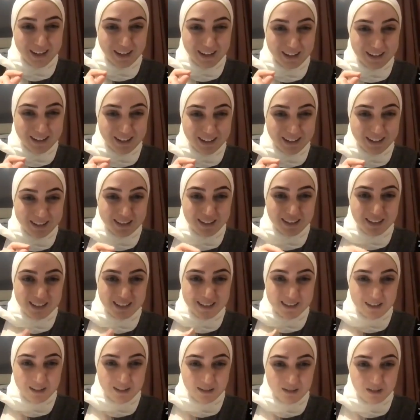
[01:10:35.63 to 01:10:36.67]
I as
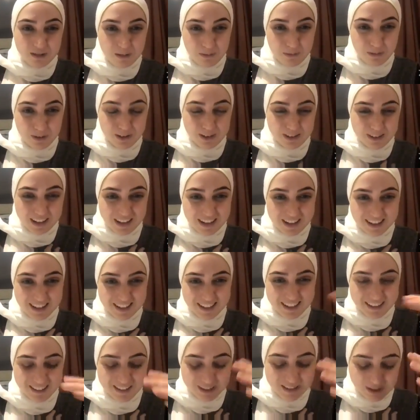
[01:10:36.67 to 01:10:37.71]
an
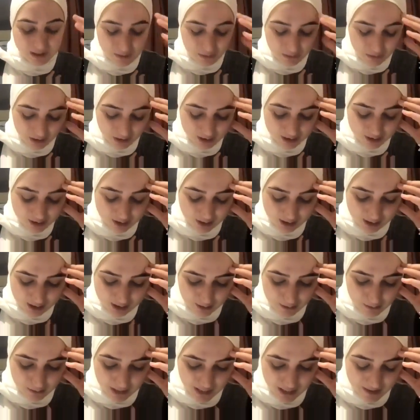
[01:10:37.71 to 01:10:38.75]
anthropologist
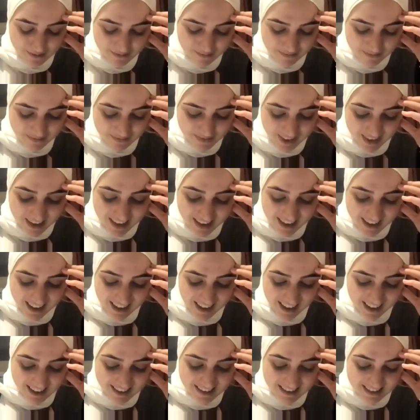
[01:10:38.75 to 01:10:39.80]
to be,
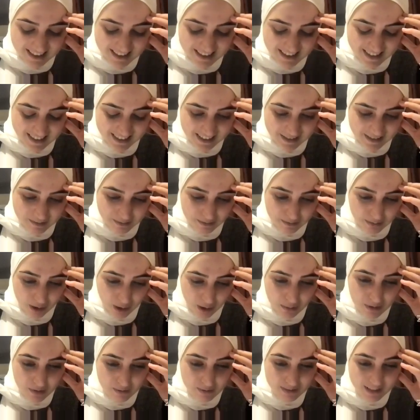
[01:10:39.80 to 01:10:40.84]
and
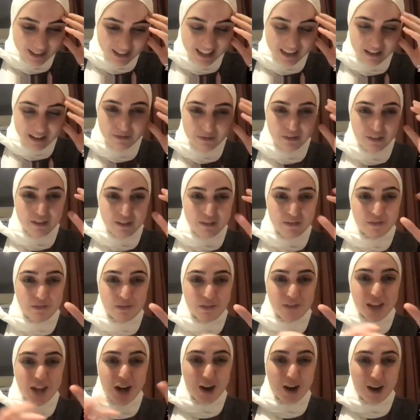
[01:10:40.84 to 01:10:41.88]
probably if
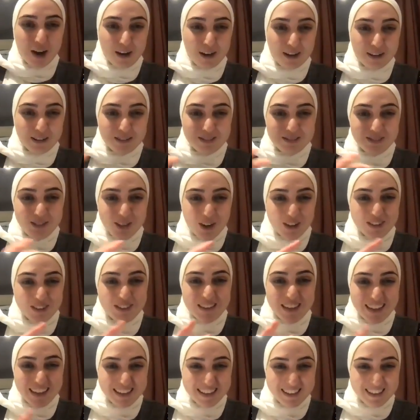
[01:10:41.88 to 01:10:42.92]
we are taught
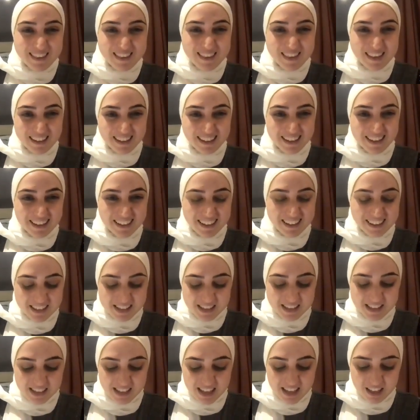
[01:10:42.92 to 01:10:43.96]
anything,
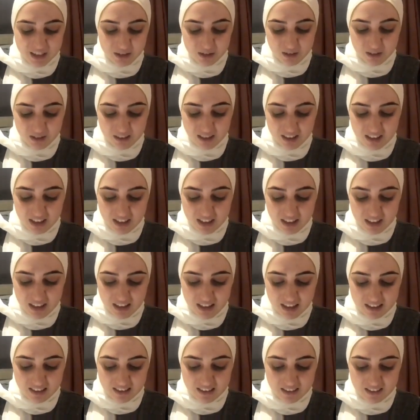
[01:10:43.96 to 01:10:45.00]
is that to think
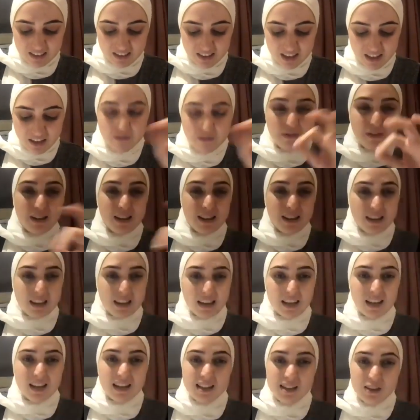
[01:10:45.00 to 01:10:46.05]
that
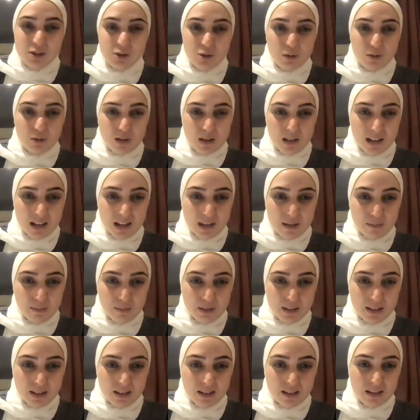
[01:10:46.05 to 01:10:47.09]
everything is socially
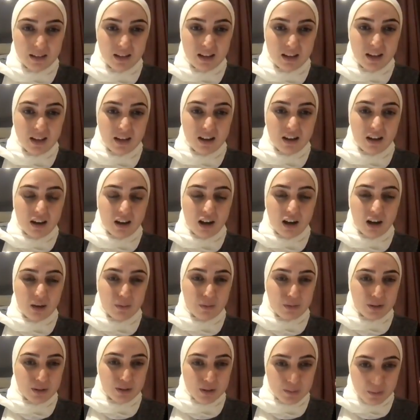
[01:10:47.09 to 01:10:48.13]
embedded, our
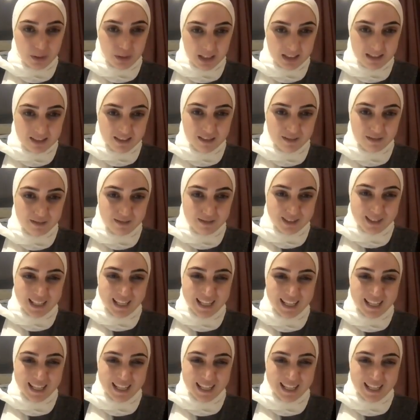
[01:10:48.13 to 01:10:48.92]
perspectives.